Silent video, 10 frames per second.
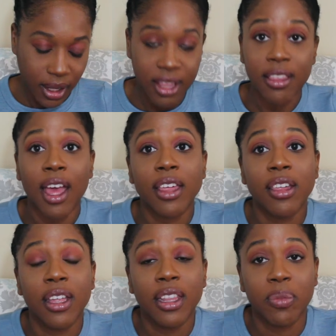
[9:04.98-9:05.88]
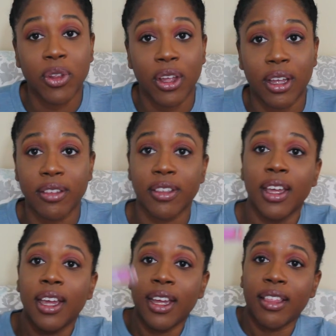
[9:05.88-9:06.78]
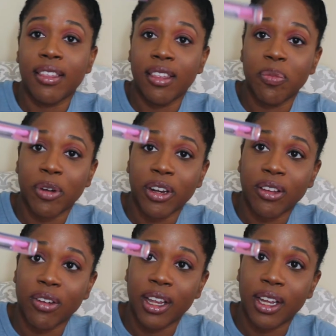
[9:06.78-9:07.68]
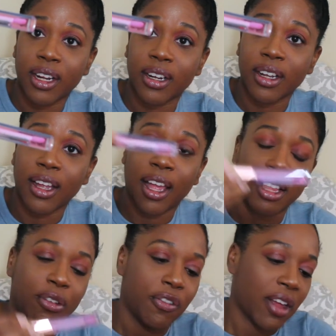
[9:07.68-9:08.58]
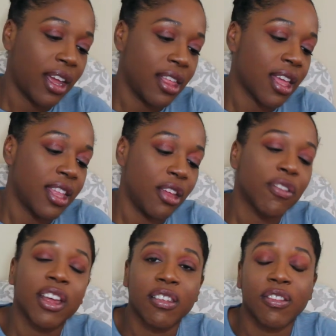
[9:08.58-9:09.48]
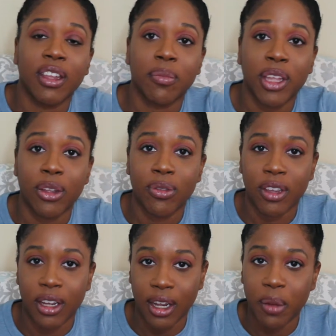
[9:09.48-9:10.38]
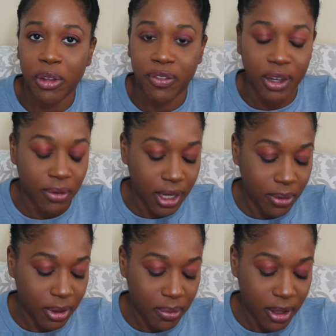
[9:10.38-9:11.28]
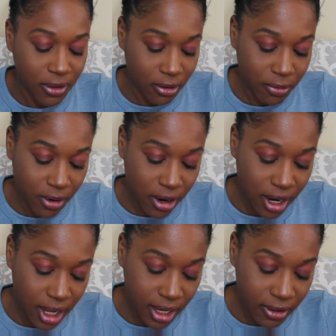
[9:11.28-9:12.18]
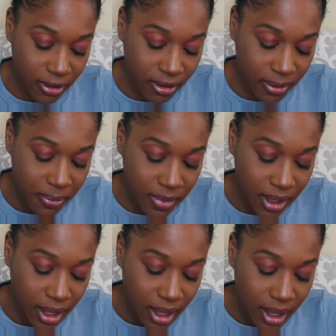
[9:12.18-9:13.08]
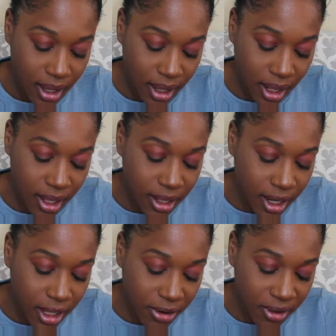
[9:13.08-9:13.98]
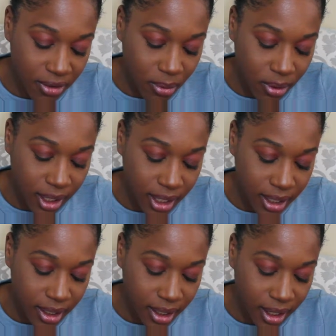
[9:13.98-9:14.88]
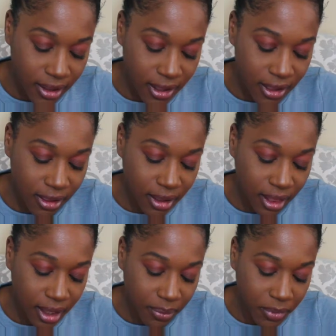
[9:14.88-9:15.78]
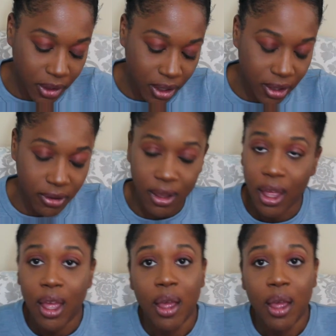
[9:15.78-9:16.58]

It's actually a lip gloss. It's this product right here, and I think you guys have seen me use it in a couple of Get Ready With Me so far, and the color says Orchid, and it says it's a lip gloss,